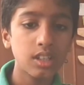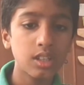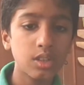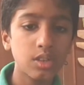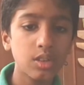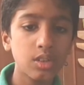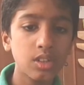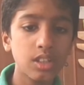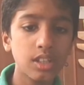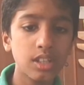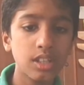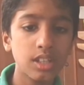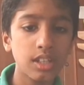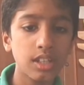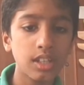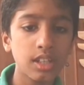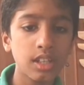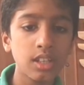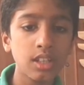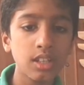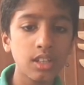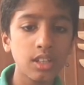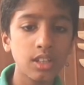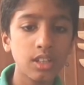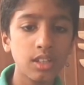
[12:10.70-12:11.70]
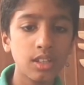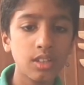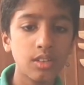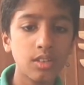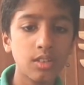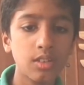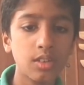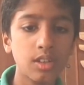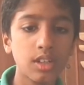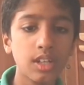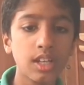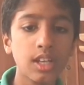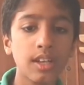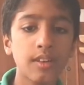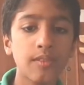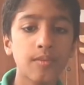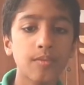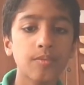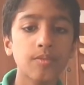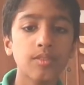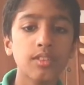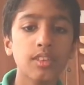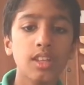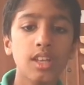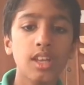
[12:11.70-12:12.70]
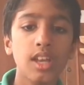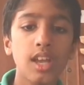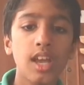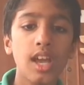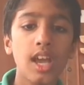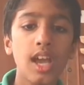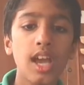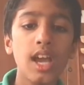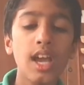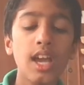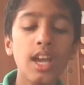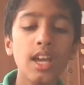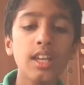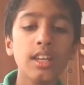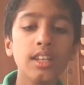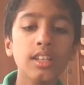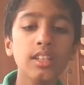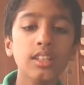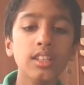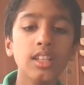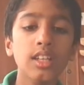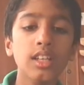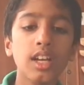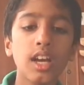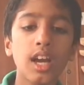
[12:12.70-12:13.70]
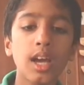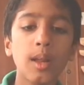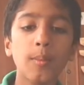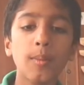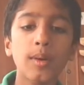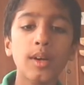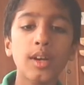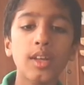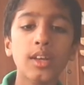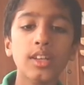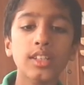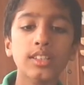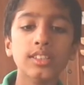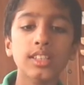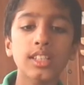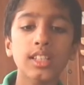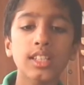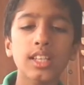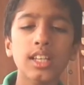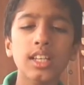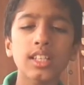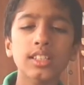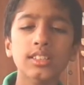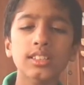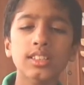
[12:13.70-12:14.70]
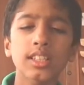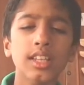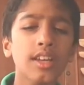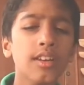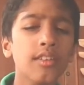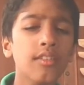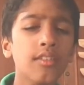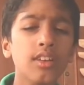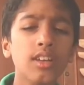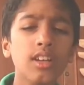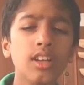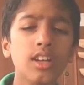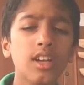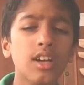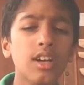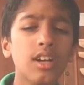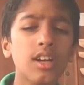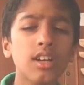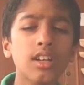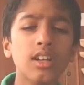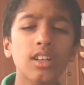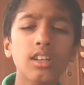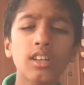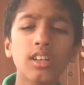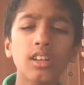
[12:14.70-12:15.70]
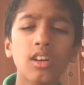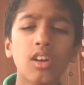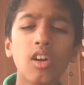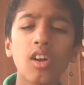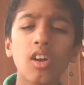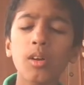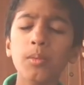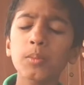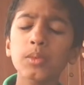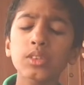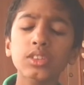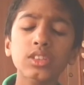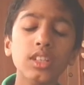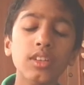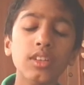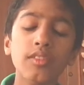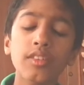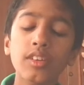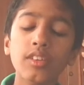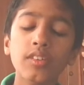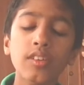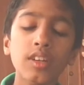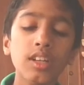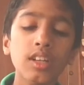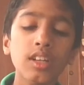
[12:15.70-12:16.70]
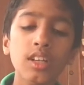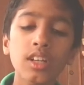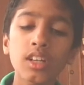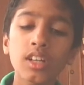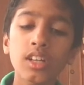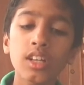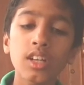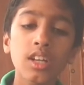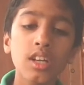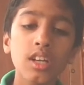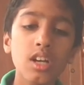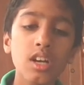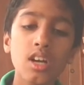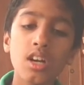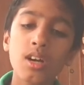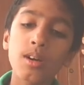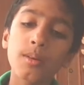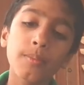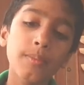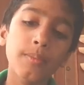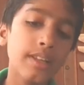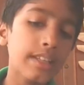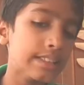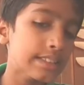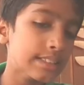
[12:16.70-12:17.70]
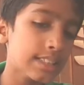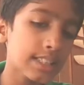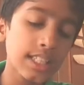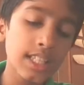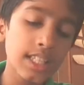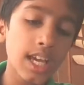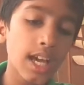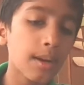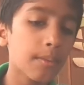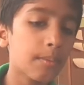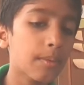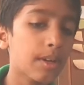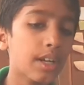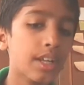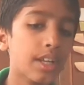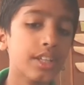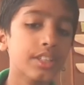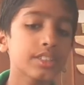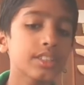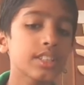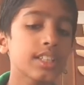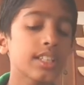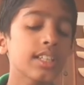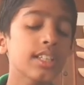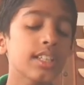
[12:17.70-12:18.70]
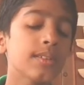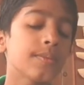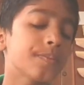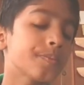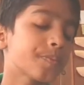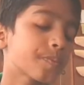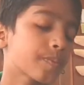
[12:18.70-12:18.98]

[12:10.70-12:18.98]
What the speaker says: to here. Okay, and the carbon dioxide. Yes, almost everyone breathes in carbon dioxide